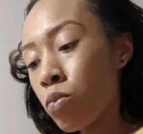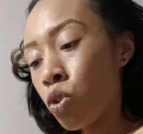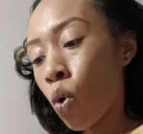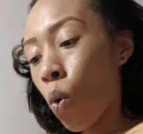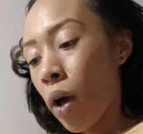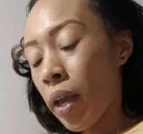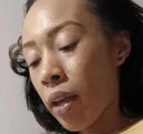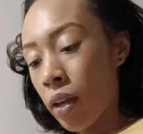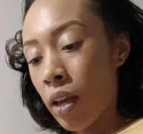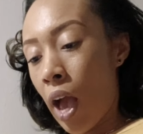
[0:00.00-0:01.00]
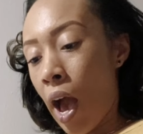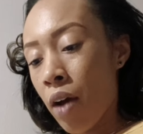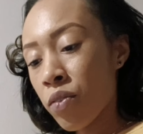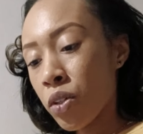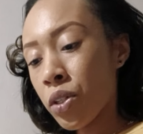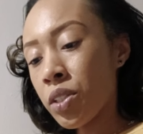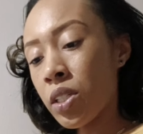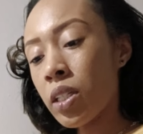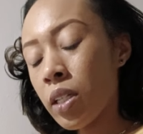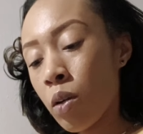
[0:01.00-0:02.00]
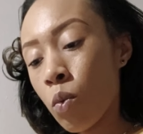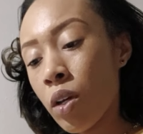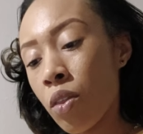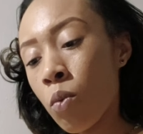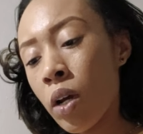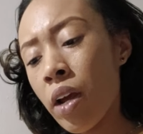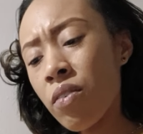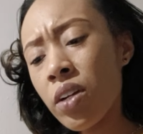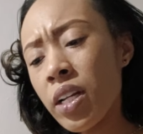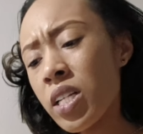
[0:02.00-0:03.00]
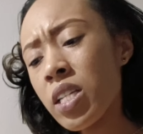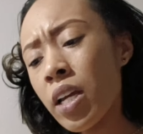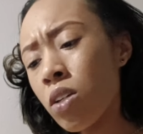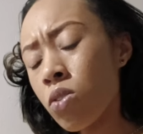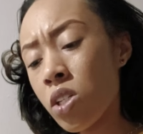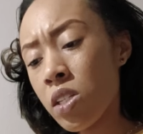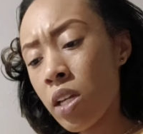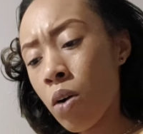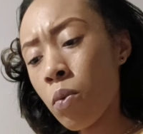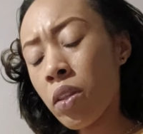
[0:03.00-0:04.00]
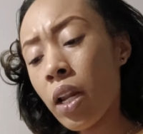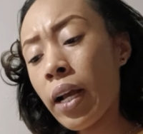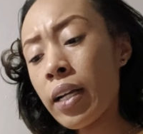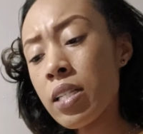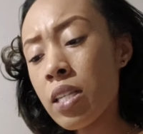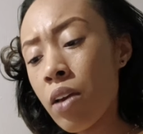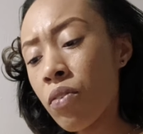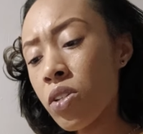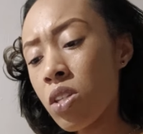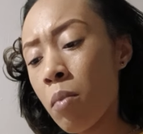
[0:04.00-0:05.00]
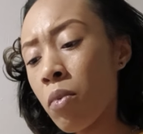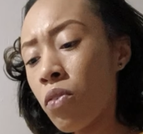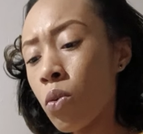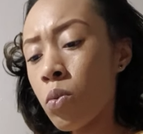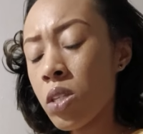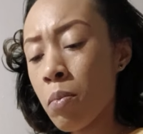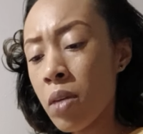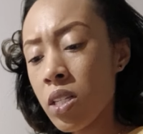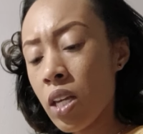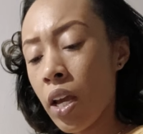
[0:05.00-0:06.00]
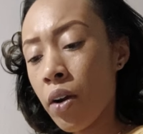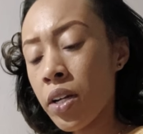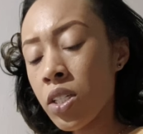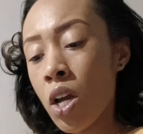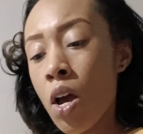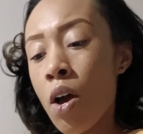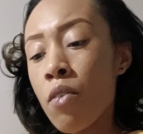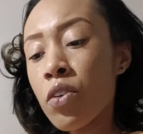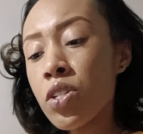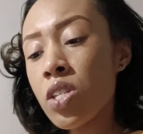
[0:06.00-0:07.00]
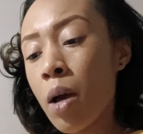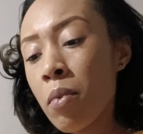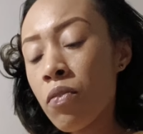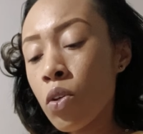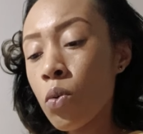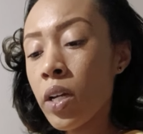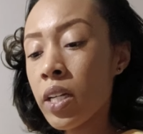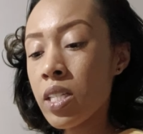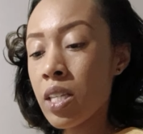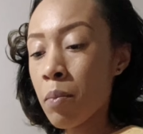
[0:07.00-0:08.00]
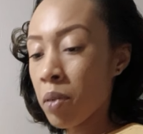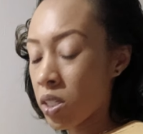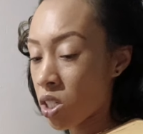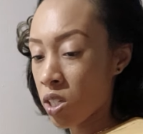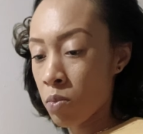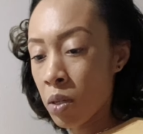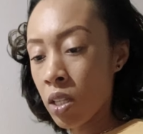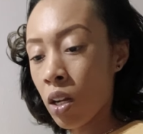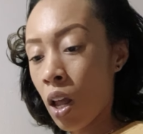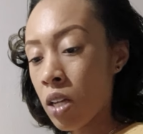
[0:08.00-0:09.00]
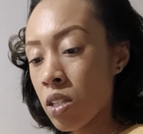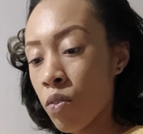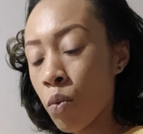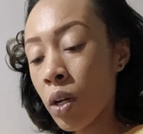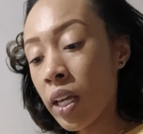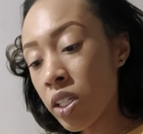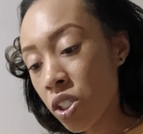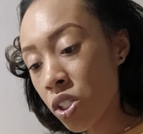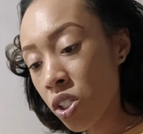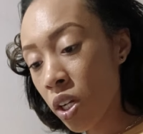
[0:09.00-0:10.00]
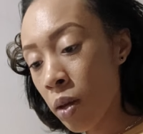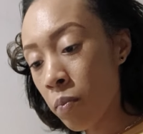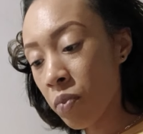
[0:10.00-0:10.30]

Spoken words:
joy after dealing with whatever it is that you just dealt with. Like I said, for some of you it was a miscarriage. For some of you it could simply just be the loss of a relationship,